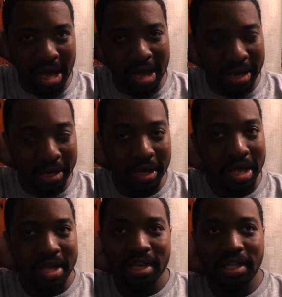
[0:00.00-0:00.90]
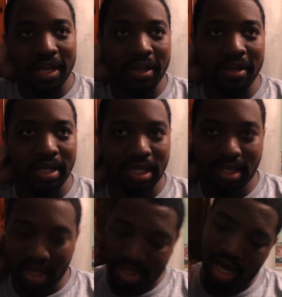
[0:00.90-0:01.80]
Kong, they
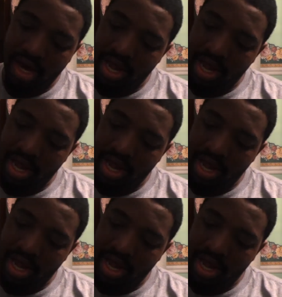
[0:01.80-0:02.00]
cut